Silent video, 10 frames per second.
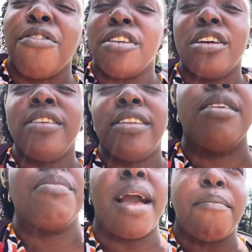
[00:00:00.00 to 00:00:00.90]
you don't see
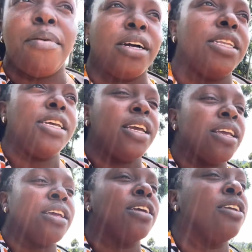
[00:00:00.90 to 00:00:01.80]
me uploading
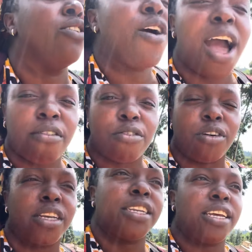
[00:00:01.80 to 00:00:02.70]
no i have
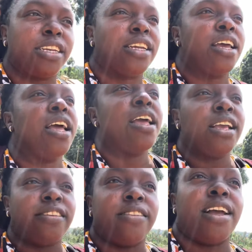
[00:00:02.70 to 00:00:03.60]
content
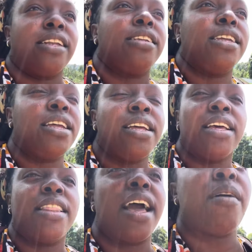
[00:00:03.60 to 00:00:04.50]
is that
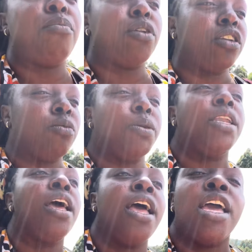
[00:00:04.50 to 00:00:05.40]
the upload speed
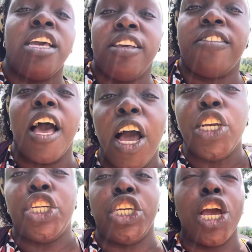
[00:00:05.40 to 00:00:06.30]
is
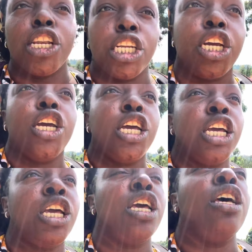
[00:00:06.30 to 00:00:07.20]
shitty
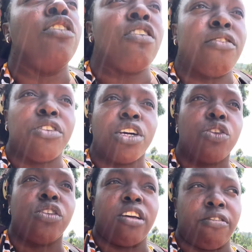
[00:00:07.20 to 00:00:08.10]
so i've talked
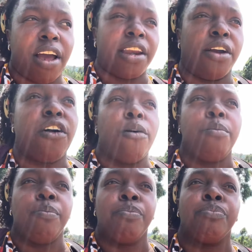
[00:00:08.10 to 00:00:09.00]
to safaricom
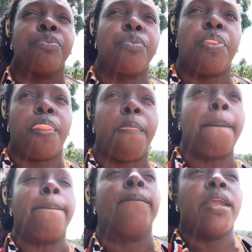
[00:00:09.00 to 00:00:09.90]

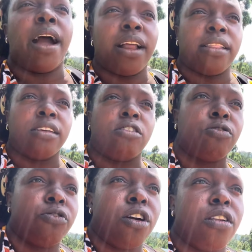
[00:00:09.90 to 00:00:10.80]
and they
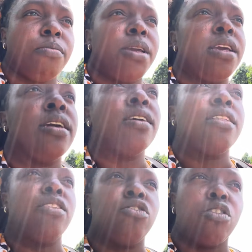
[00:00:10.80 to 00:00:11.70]
told me
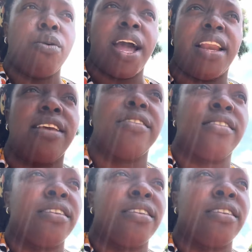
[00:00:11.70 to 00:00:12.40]
there's no wireless